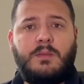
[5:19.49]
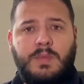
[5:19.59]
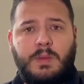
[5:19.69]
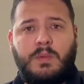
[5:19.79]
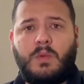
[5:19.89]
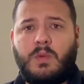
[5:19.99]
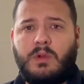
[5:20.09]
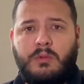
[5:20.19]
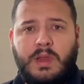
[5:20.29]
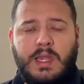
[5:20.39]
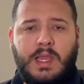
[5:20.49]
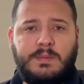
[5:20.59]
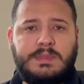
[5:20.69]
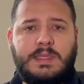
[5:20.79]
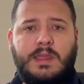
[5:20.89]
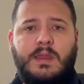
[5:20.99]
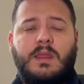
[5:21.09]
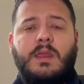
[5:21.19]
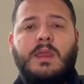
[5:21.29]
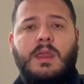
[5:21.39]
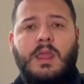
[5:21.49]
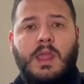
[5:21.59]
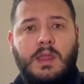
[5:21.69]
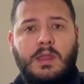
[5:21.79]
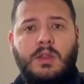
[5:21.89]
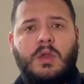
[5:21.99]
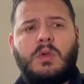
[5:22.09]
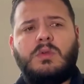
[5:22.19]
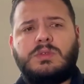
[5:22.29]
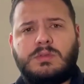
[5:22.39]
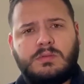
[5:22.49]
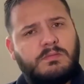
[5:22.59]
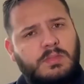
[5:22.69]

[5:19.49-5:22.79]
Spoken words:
People were really upset, and those,